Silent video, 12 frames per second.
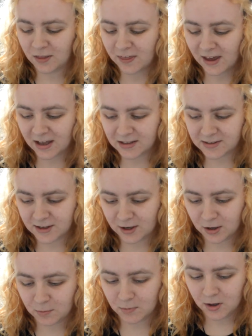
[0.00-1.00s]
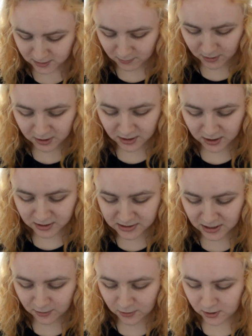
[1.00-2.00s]
that. Um, so I can I can
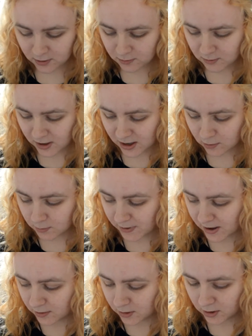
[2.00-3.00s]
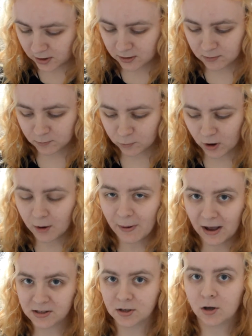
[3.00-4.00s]
tell you how about like
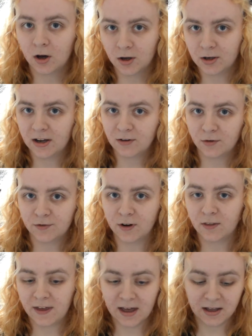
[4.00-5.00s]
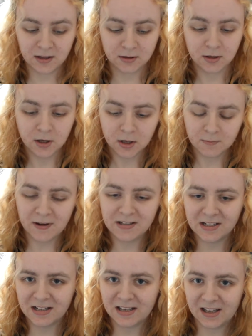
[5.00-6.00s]
whereabouts I got and everything like that, and
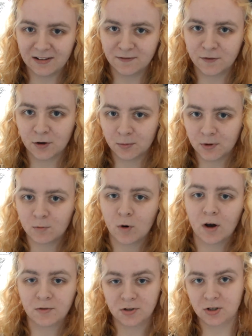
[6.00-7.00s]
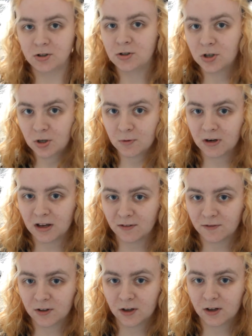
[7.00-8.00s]
basically inform you what I was gonna do and
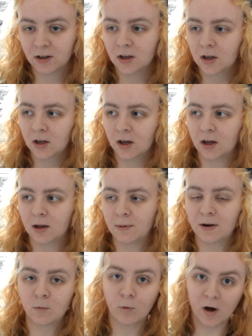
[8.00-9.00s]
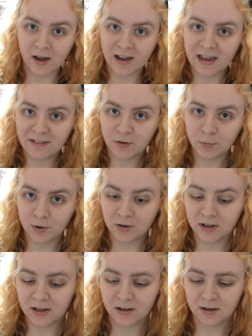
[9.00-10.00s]
after, um, and why I gave up on
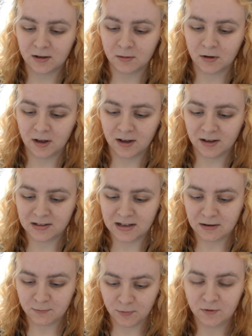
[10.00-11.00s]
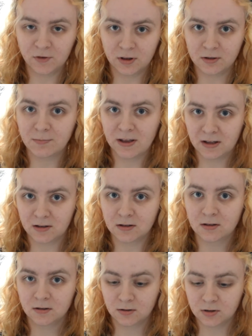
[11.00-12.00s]
it. Uh, uh like I said, other than being
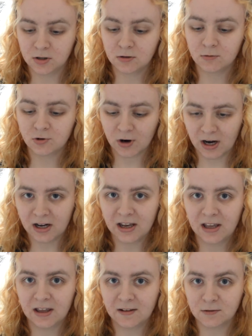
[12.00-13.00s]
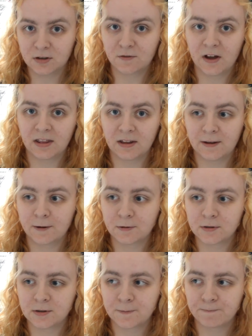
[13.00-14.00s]
too draining, it was the fact that it
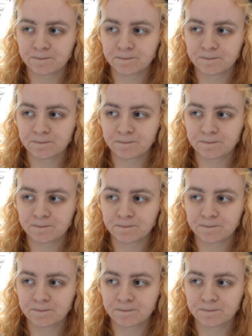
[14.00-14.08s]
was